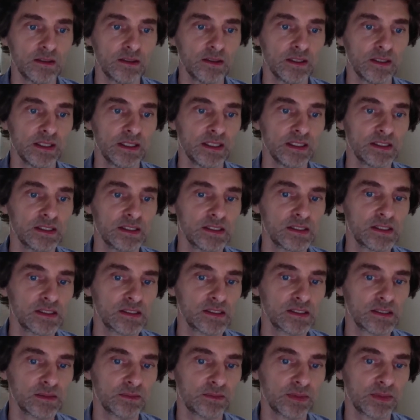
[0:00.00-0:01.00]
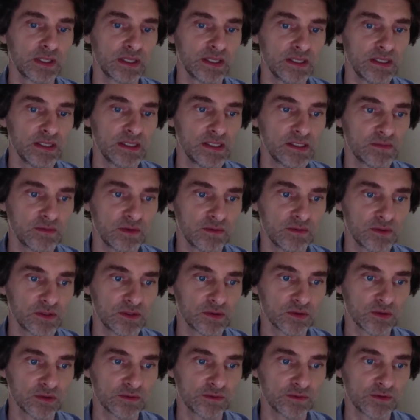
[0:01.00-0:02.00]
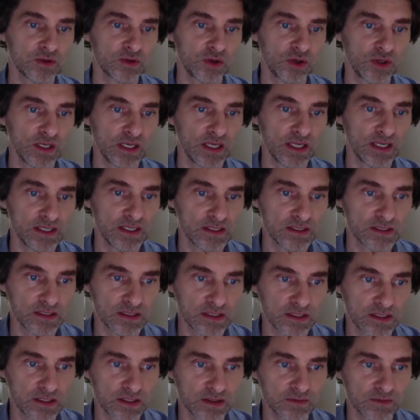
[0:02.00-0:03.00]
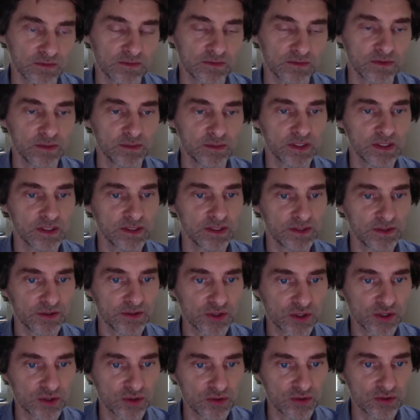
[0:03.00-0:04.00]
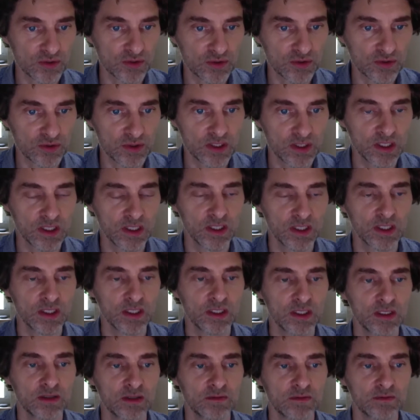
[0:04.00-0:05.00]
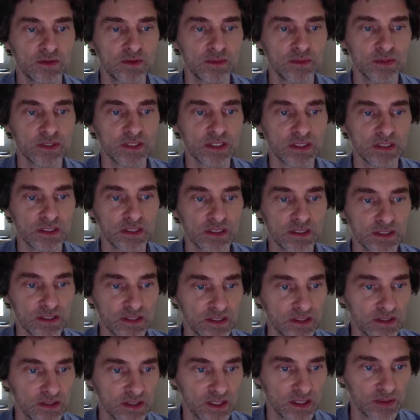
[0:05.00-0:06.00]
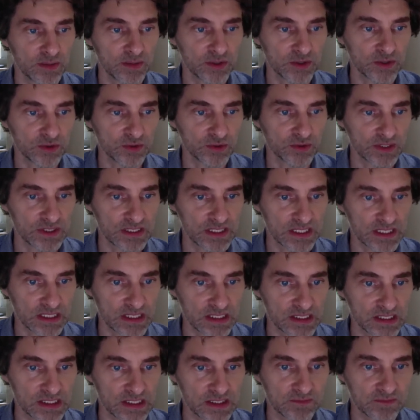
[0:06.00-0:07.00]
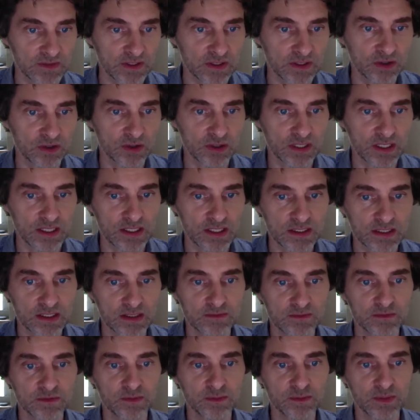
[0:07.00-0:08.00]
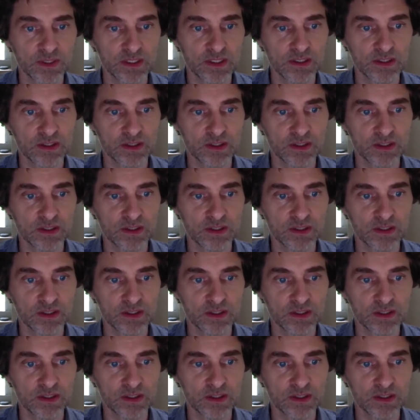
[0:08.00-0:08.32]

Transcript: And this is a place where we sort of collect from the literature, from clinical laboratory tests, we collect information